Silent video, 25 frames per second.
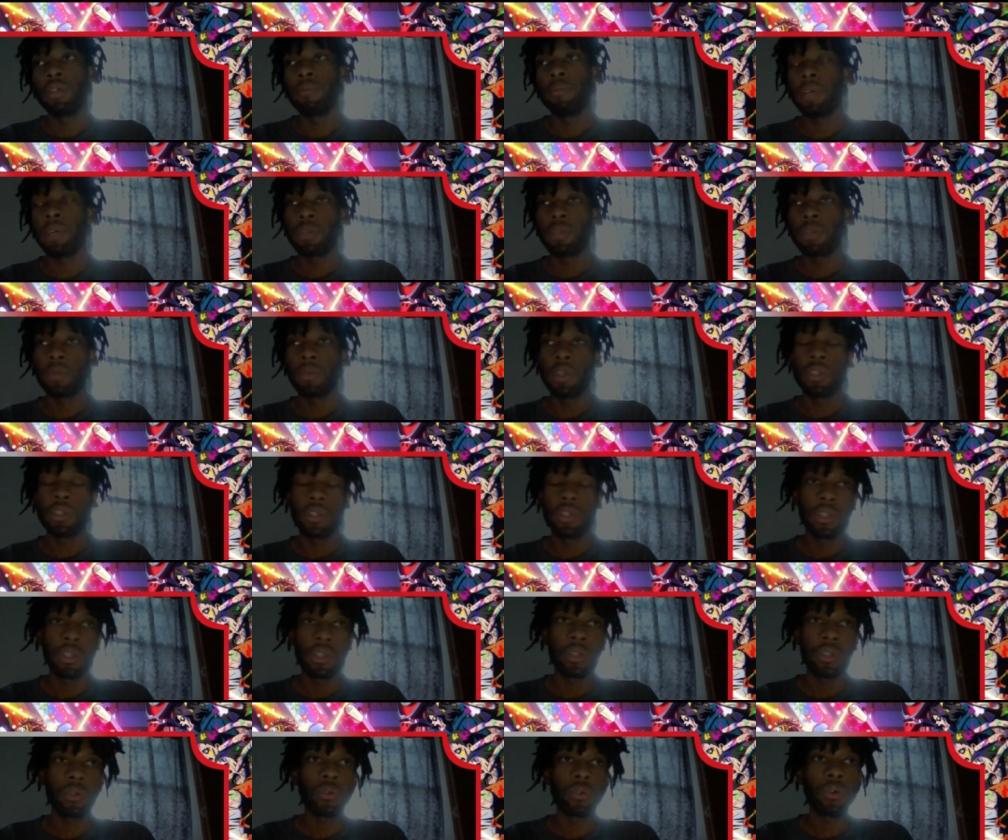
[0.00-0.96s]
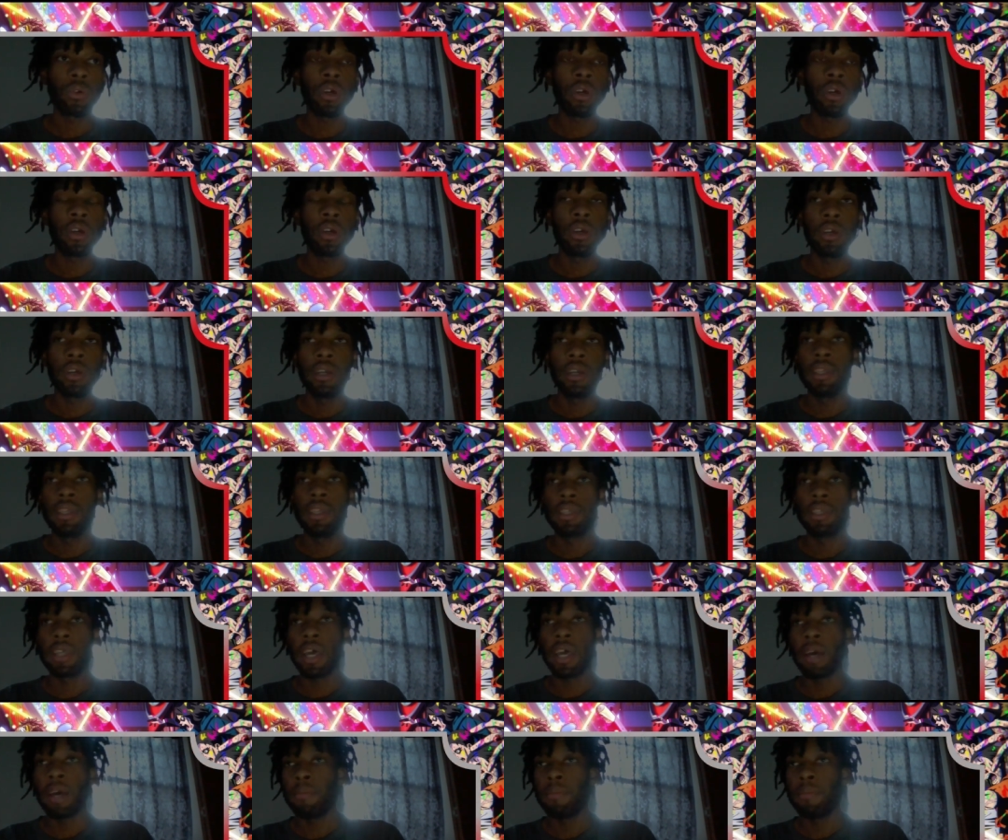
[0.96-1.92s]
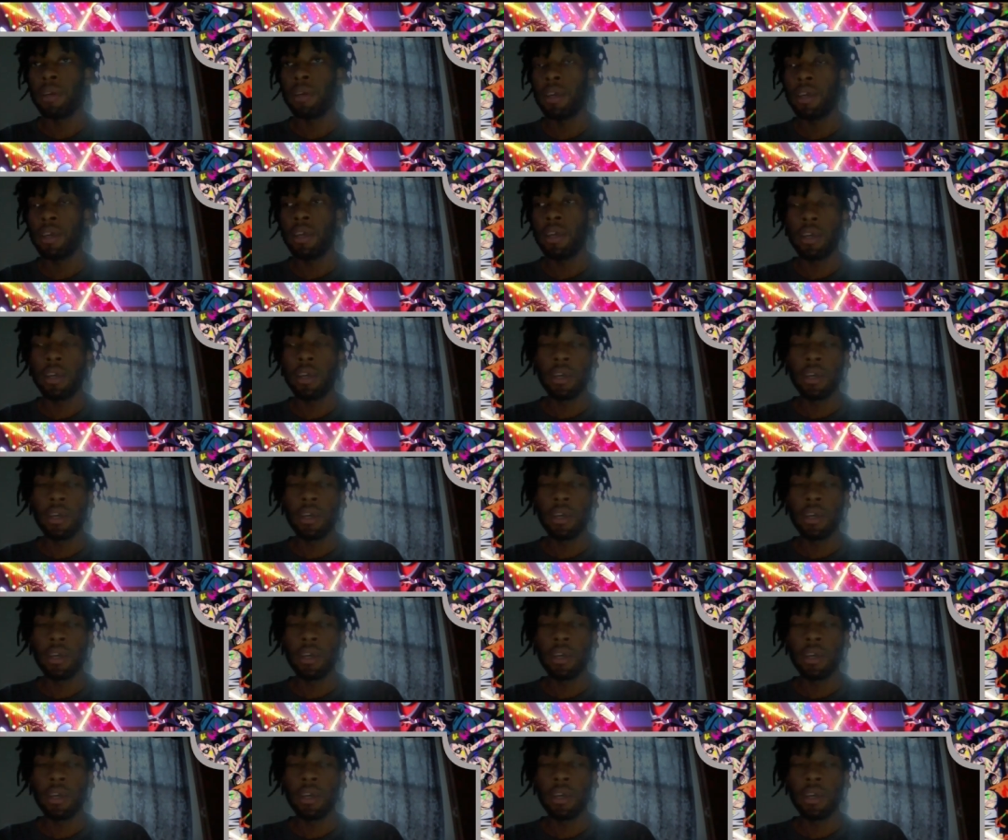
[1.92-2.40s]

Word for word: He made his way to the store, he's happy,